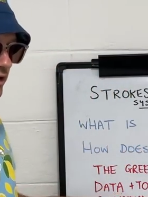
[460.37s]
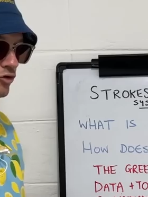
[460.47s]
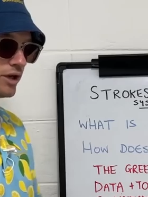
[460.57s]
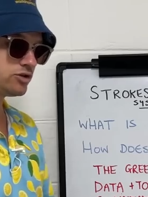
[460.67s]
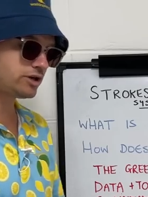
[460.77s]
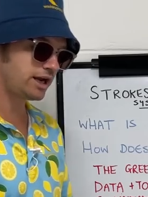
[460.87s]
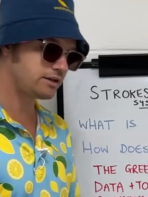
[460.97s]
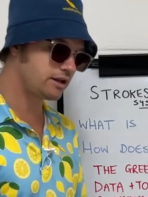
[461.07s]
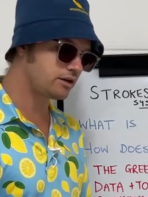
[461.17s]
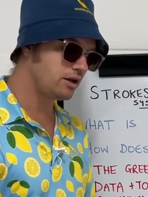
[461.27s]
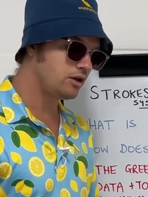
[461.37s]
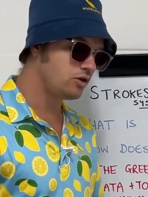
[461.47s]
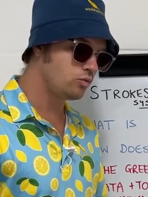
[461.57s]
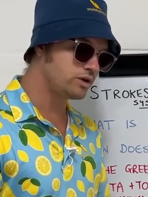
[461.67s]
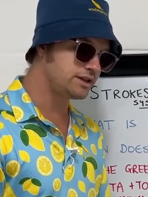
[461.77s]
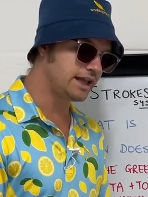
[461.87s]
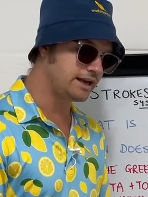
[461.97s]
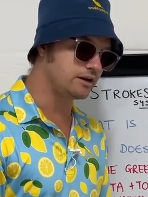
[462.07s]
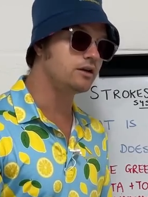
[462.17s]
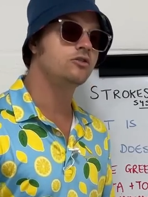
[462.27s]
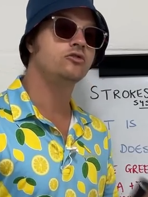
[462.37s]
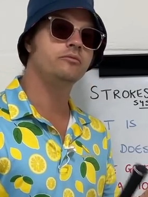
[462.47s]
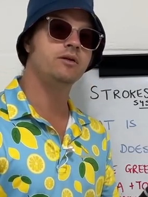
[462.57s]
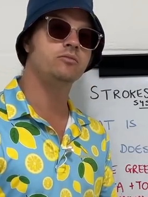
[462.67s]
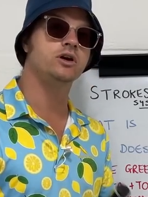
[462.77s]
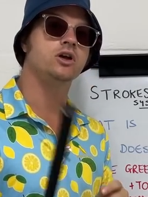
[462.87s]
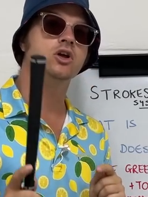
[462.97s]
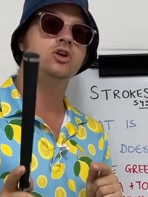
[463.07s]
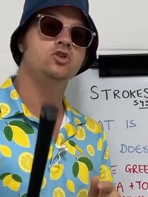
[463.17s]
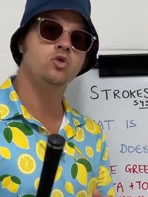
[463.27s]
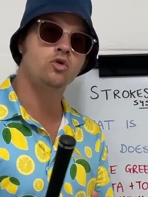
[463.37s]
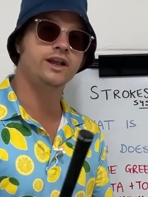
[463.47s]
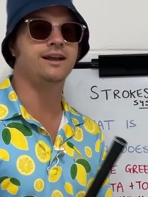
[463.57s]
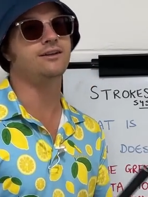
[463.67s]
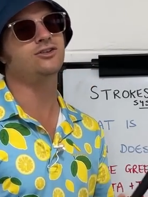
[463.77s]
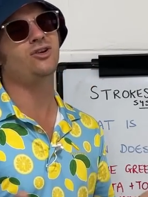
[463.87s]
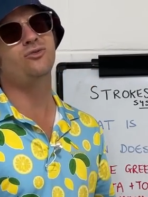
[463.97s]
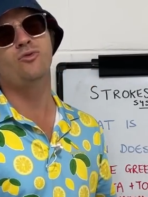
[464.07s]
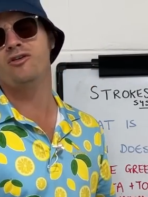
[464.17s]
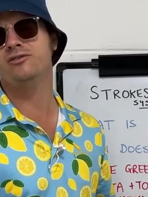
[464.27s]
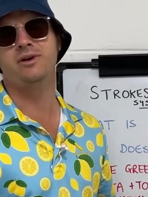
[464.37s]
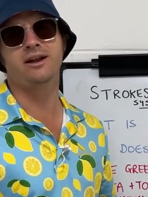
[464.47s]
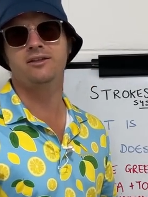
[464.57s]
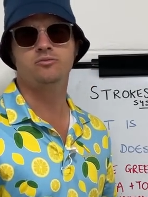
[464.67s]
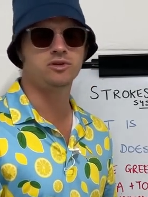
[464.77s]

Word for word: and you can track that with data. Remember, your data. Don't worry about other